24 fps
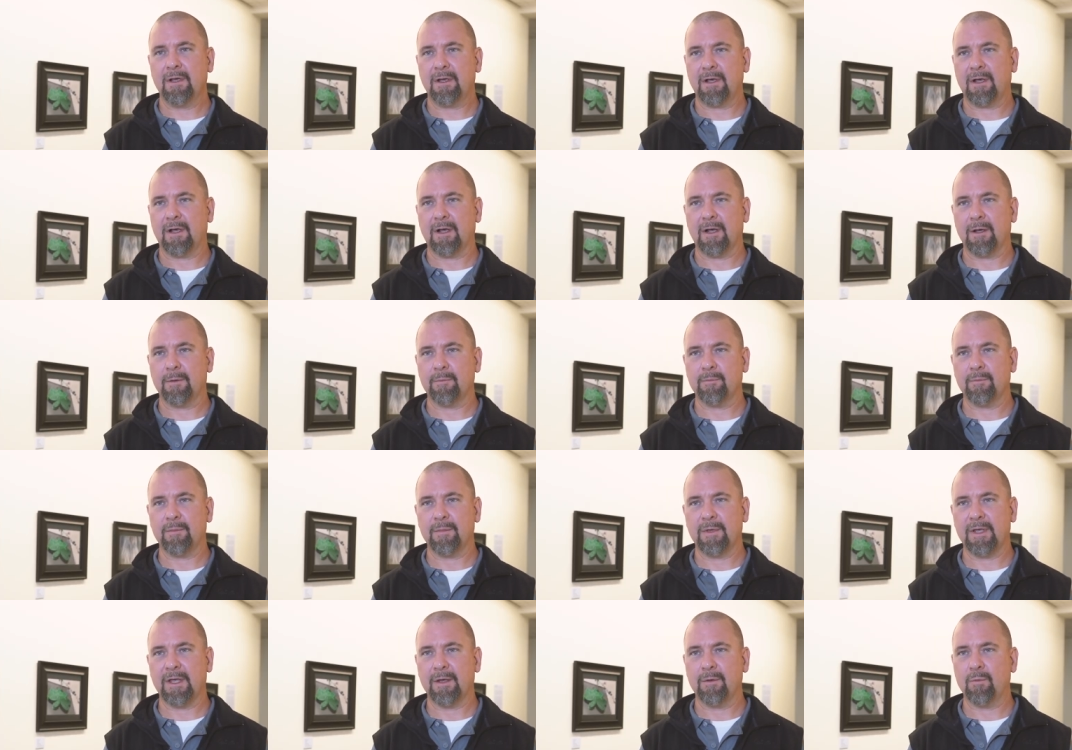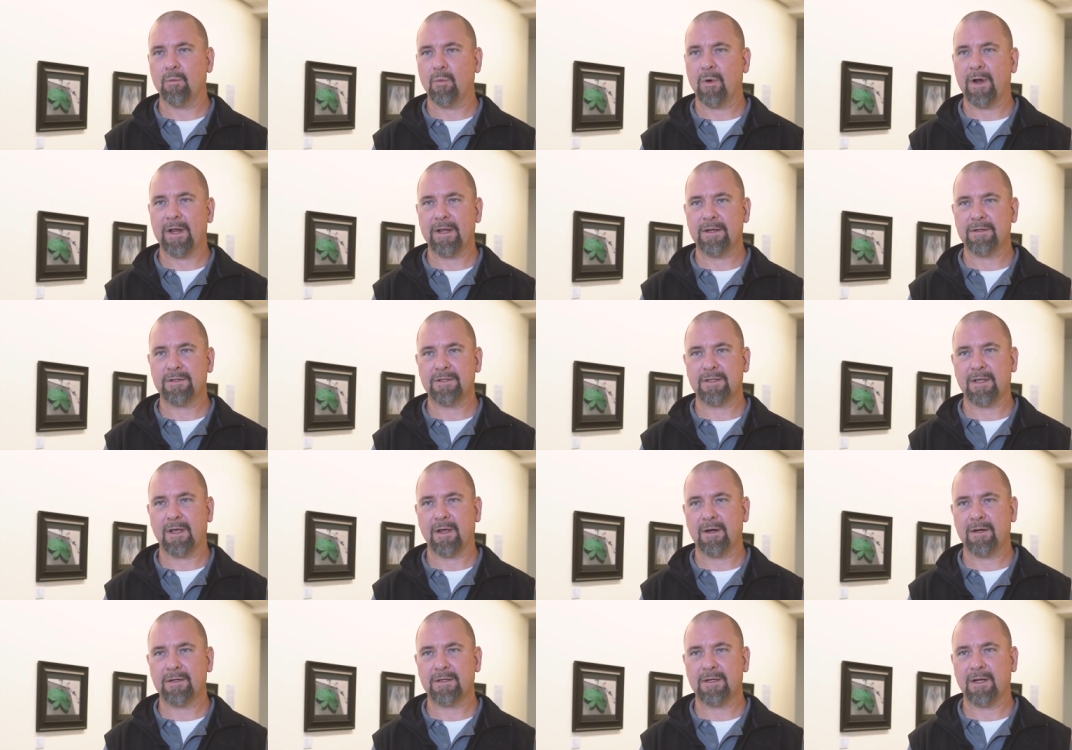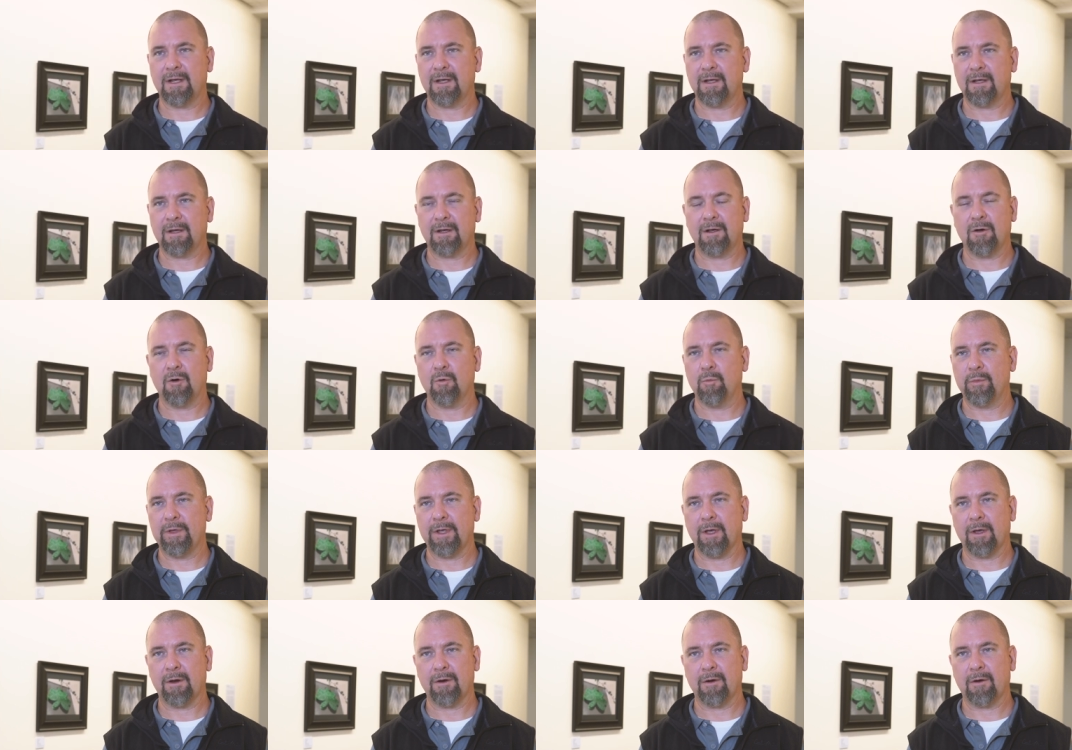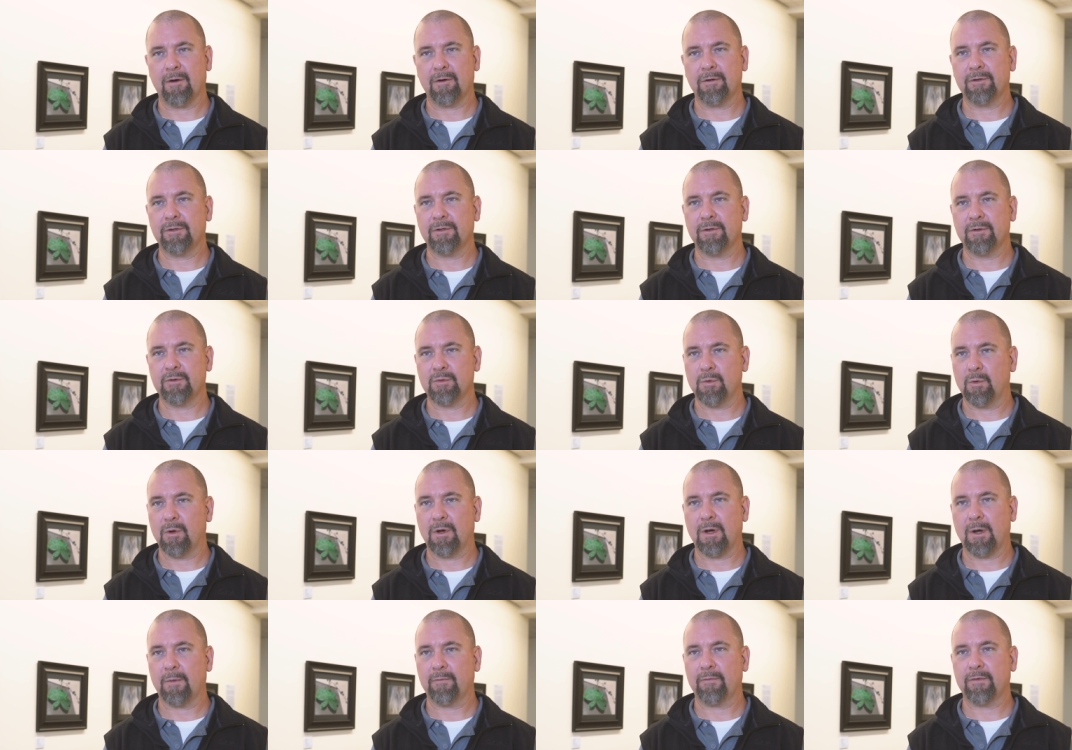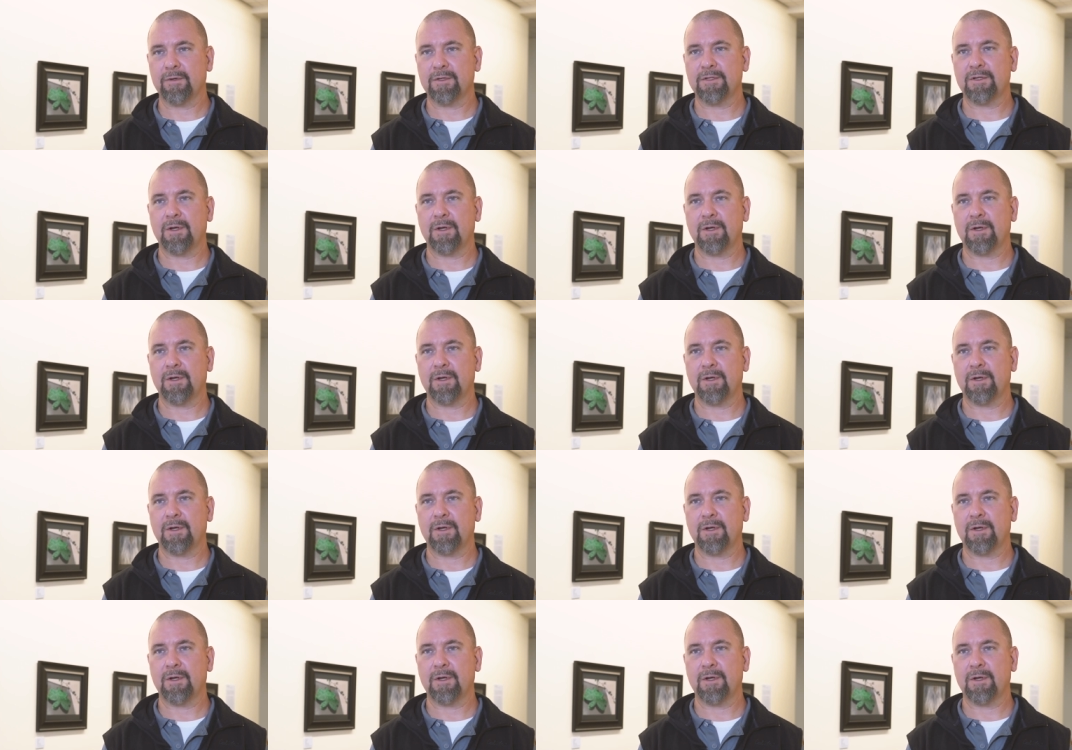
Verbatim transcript: um, in ways that uh, go beyond our usual comfort